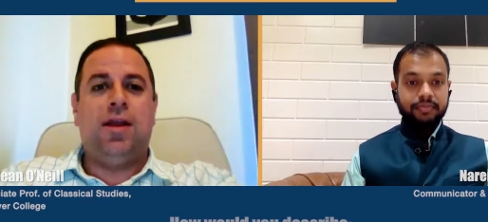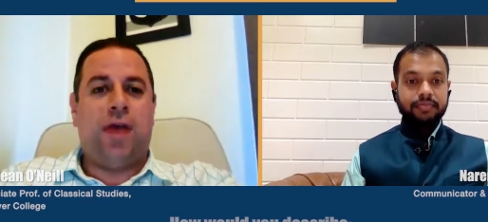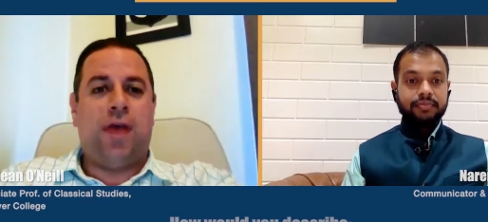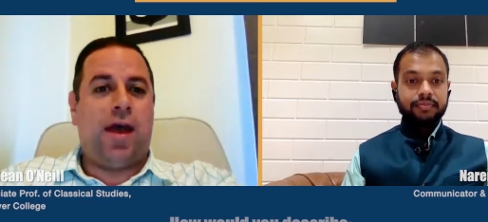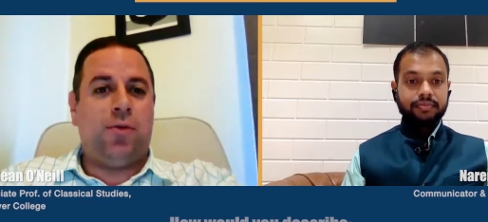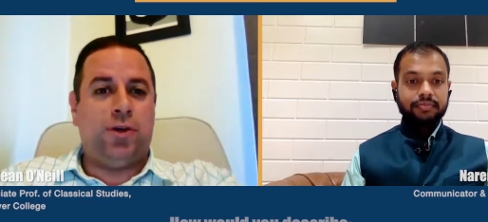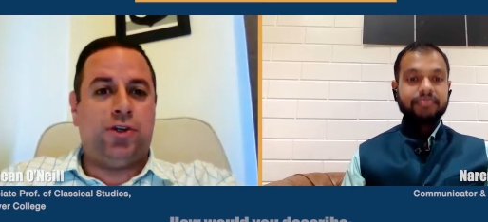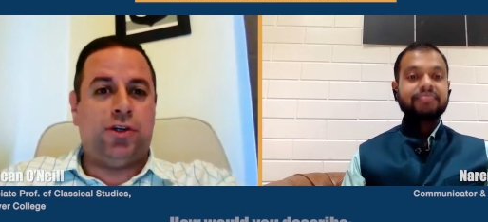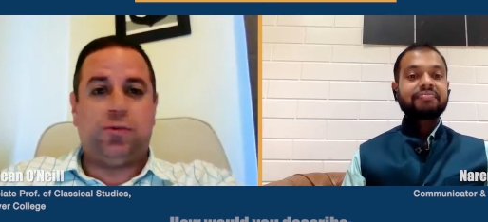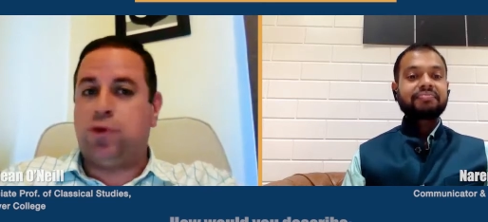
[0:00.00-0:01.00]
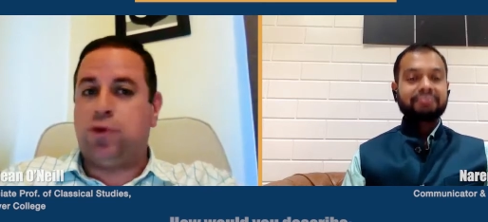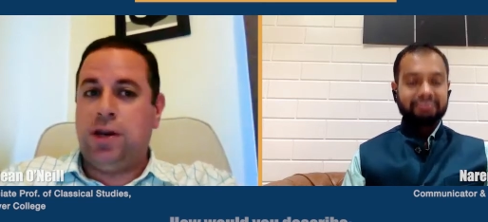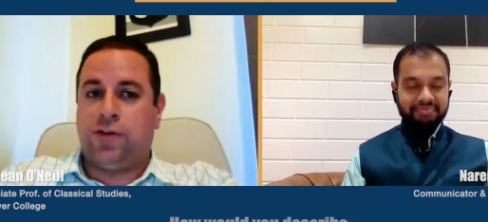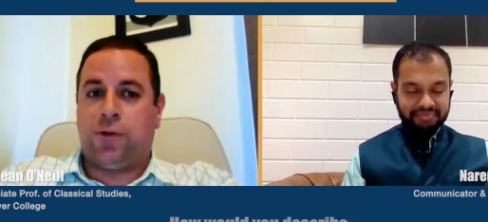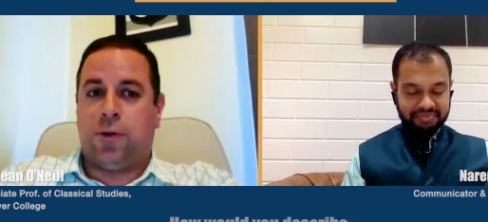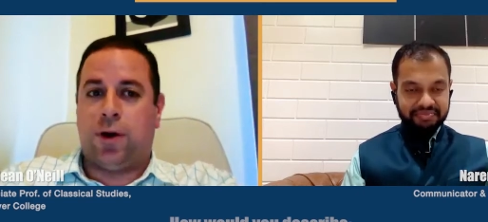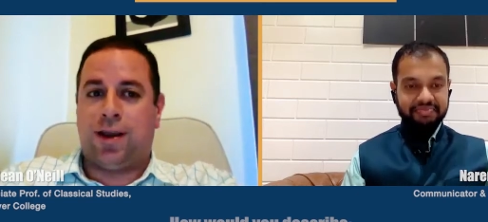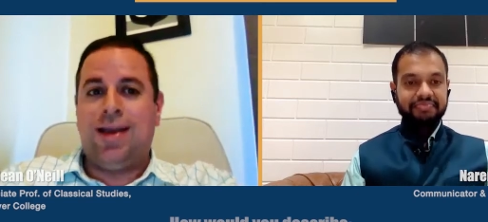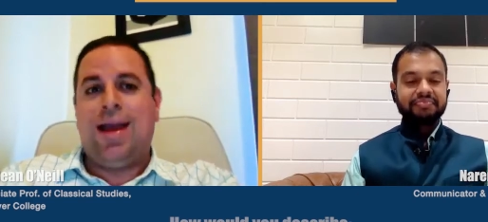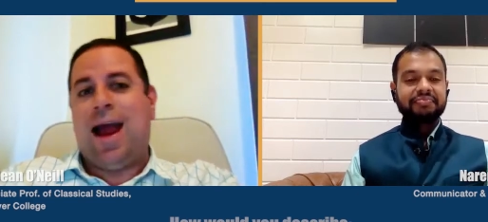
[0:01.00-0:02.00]
Speaker 1: that which is prehistoric
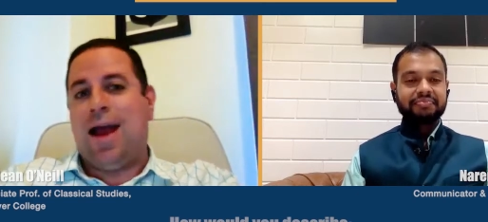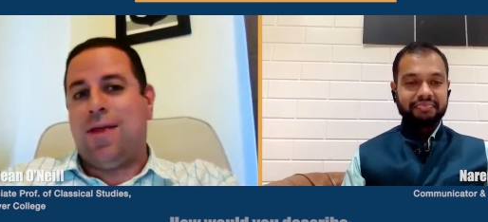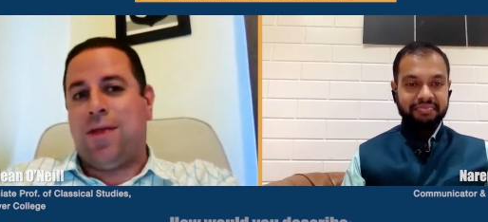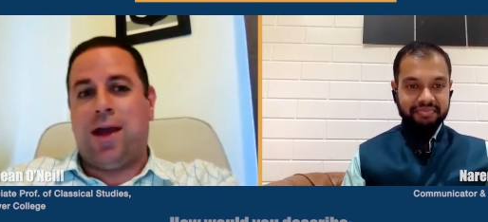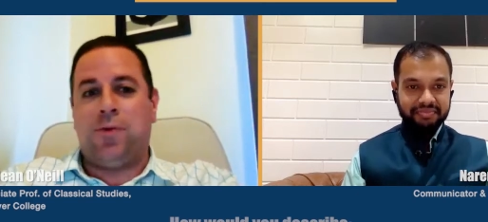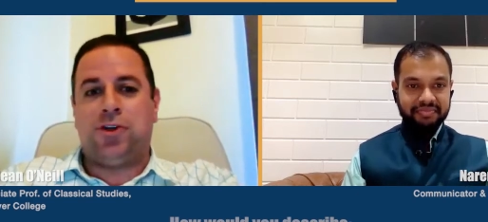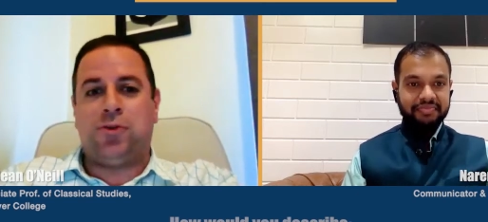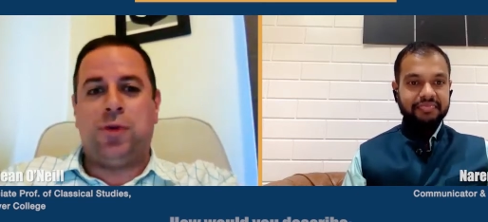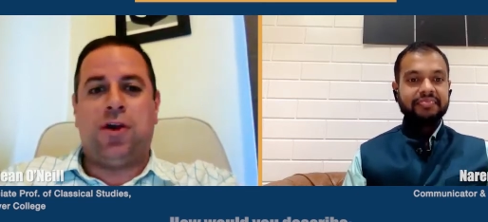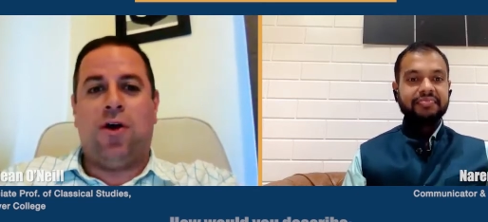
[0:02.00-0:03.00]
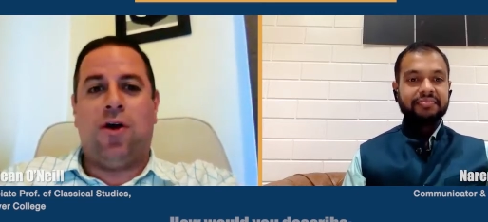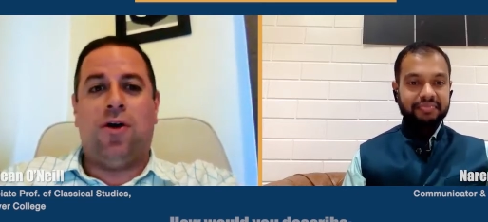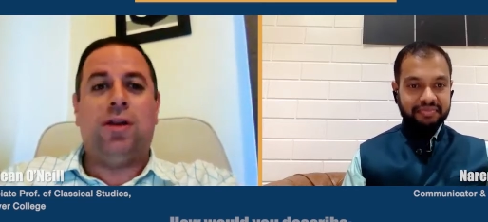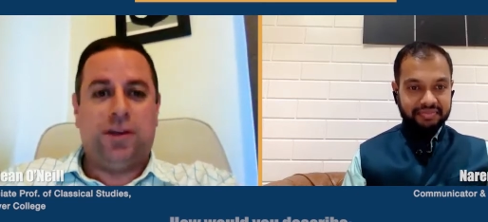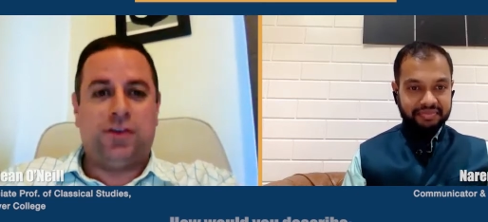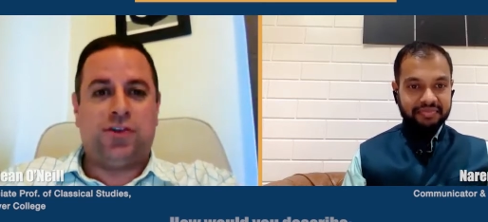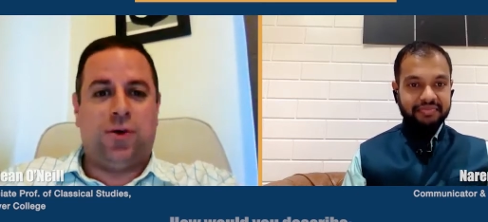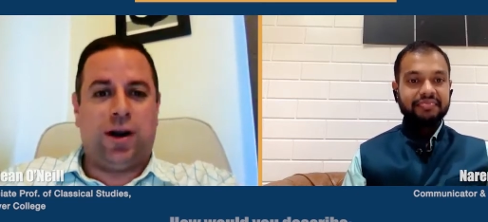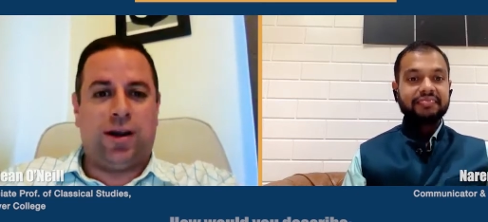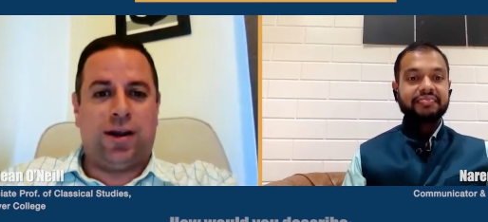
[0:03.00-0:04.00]
and that which we call
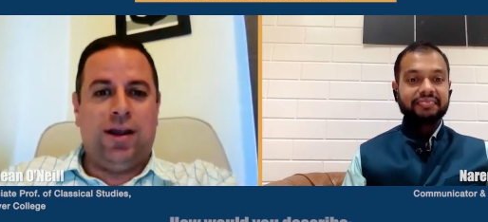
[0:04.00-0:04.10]
historic.